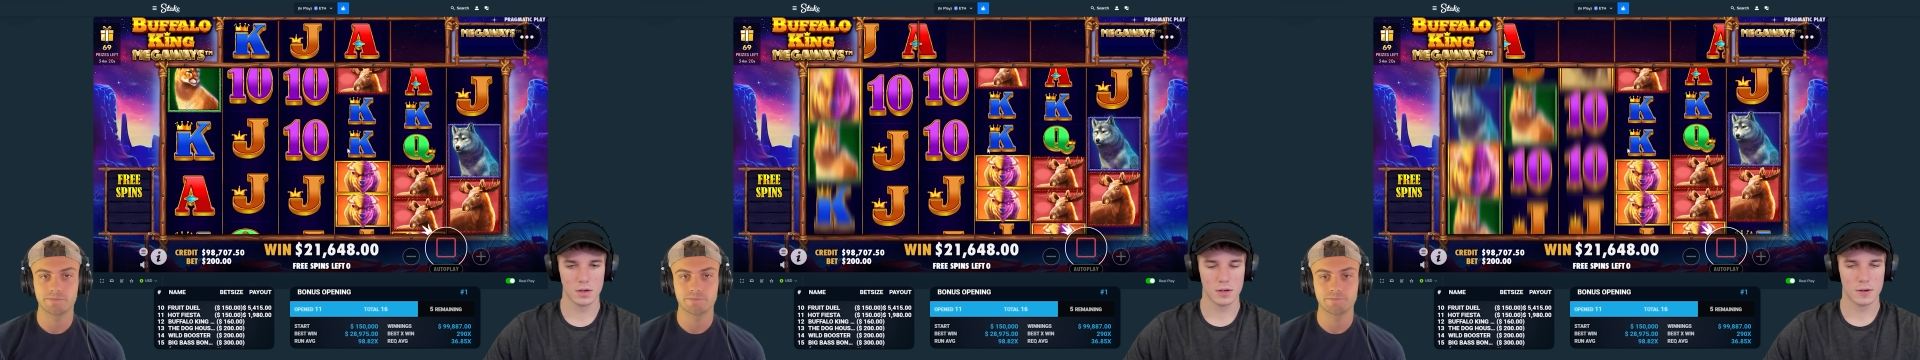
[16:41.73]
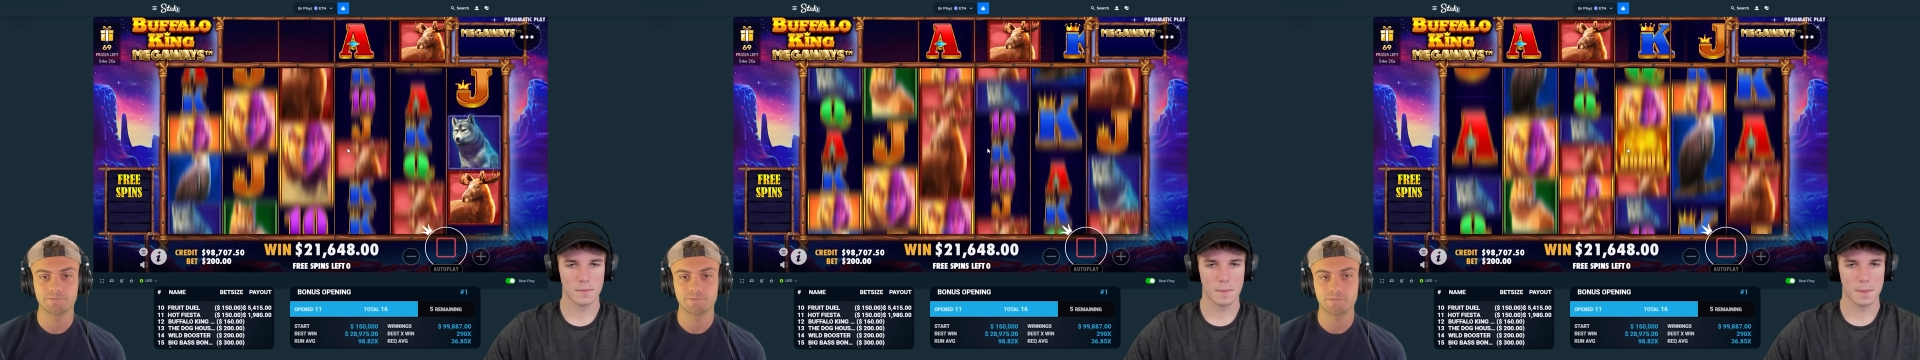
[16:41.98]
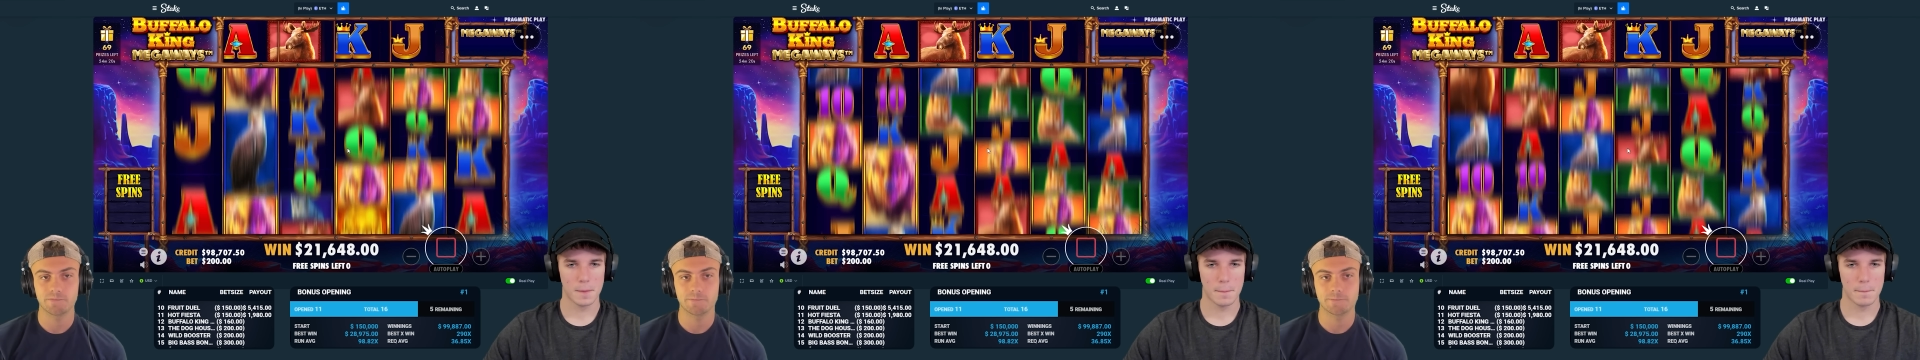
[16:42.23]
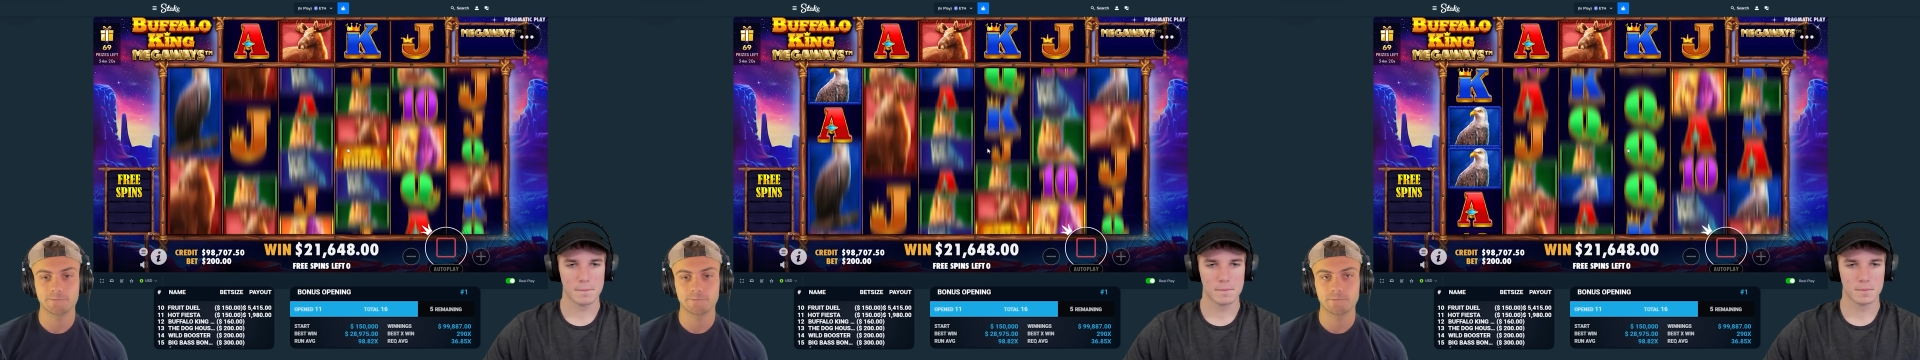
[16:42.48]

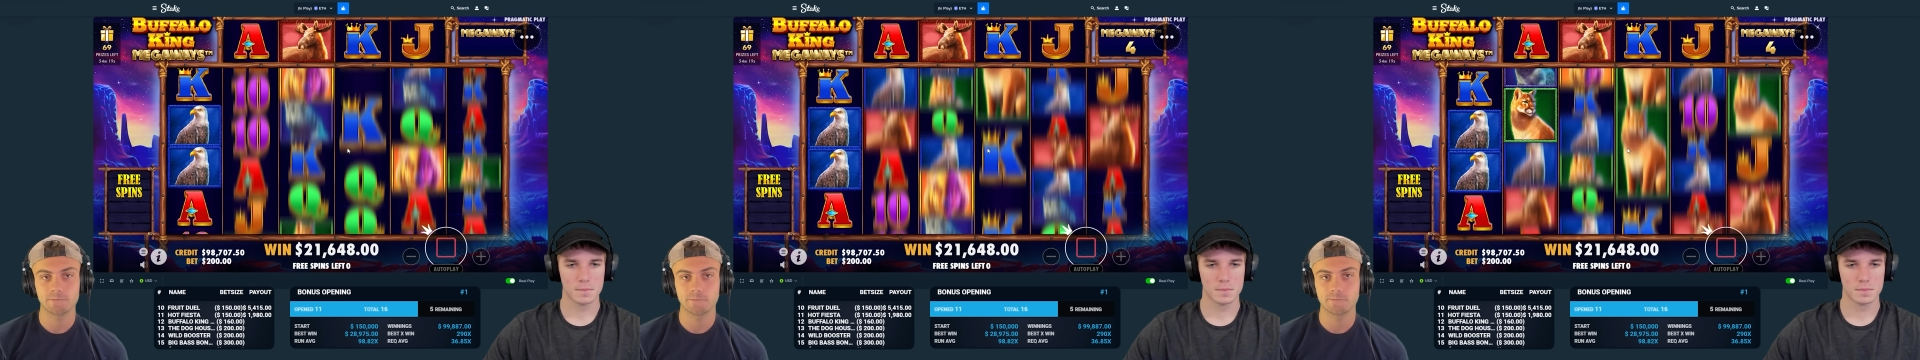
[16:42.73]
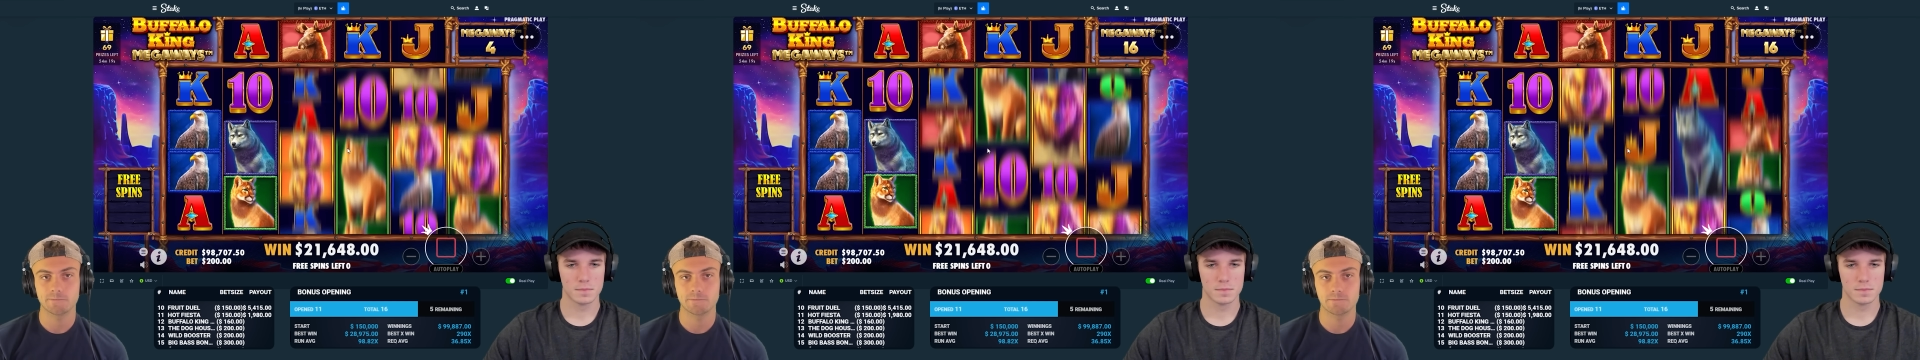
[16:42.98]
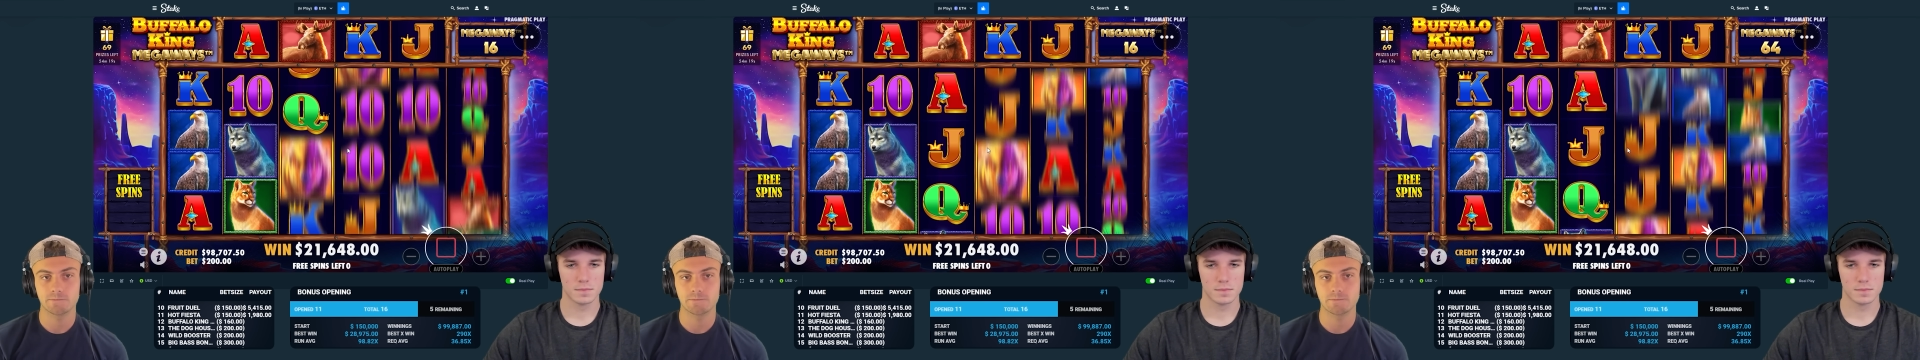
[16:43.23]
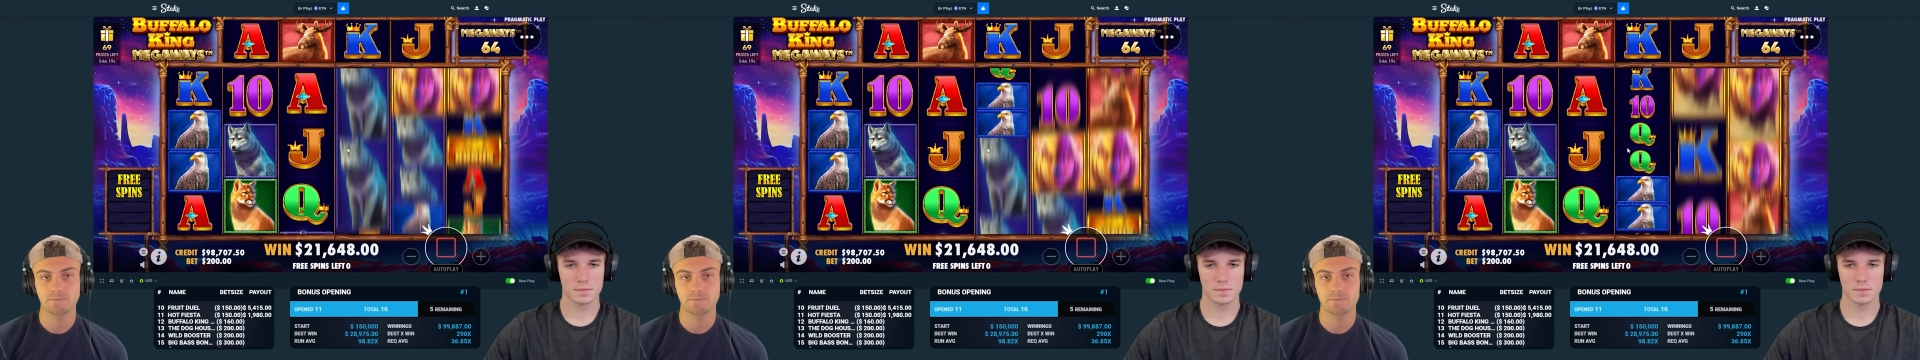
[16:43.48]

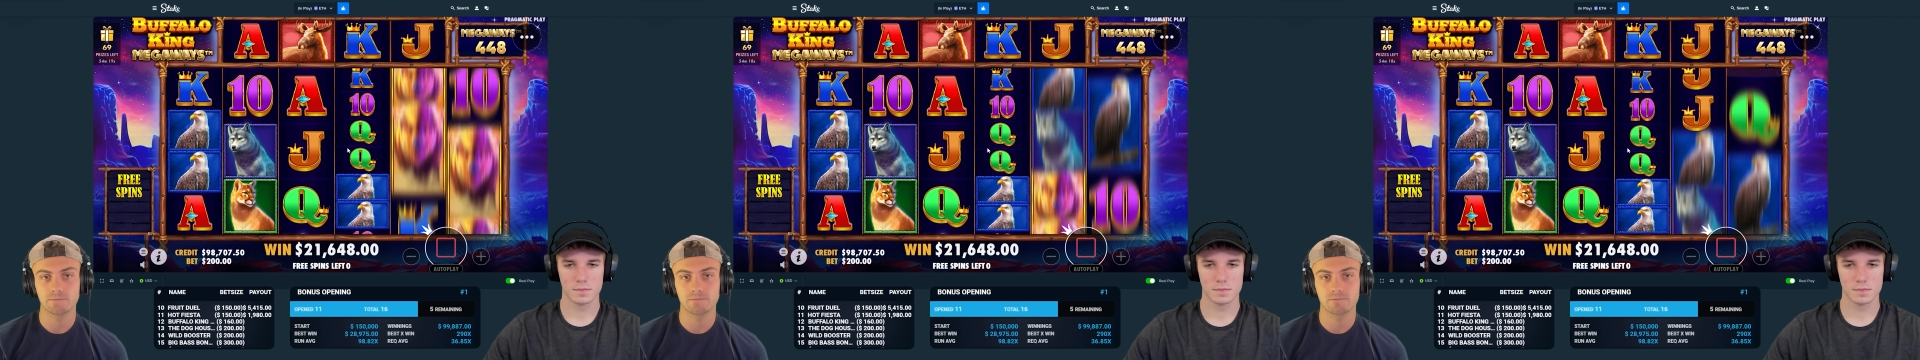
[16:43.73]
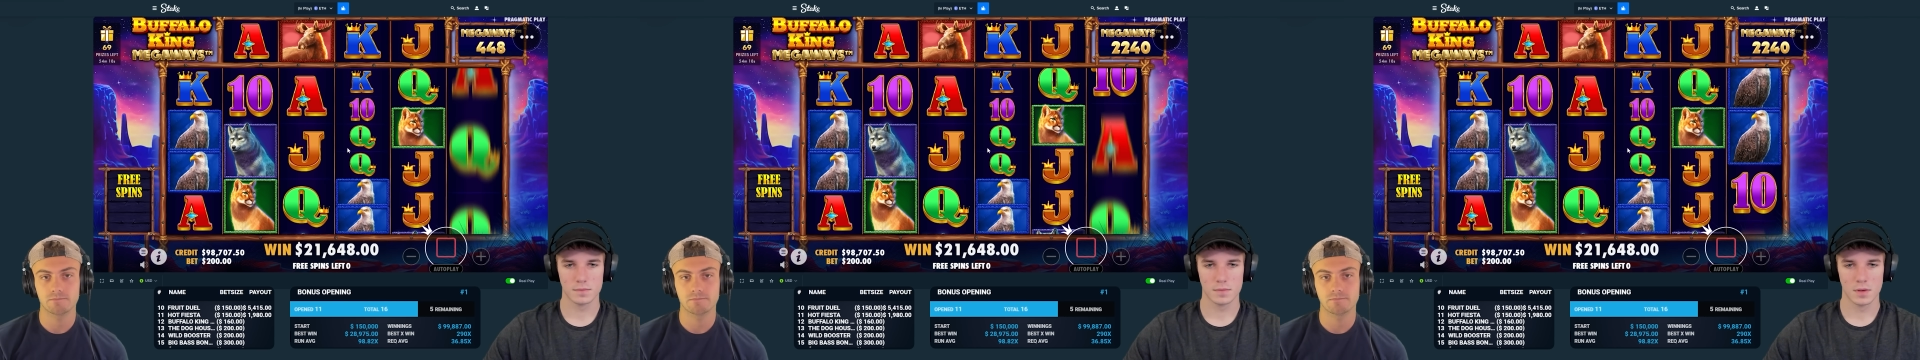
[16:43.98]
Nobody speaks.